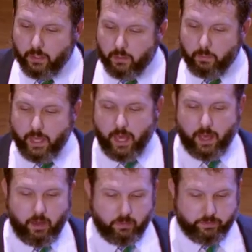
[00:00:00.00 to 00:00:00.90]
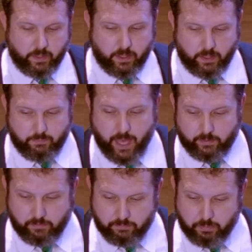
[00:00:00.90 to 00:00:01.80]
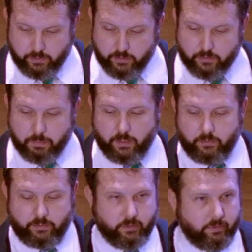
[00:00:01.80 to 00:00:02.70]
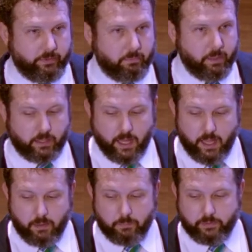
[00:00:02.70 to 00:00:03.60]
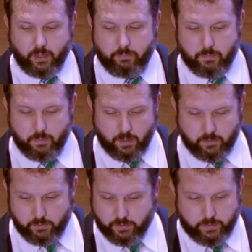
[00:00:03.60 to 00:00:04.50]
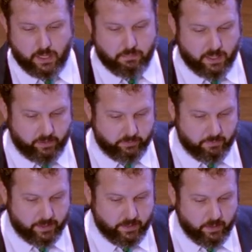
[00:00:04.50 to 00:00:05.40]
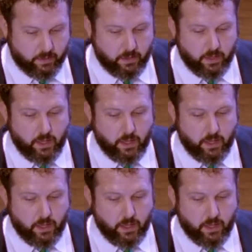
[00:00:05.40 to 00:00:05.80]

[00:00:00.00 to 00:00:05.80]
We have active participants of some big names. I'm the Utility API is the maintainer.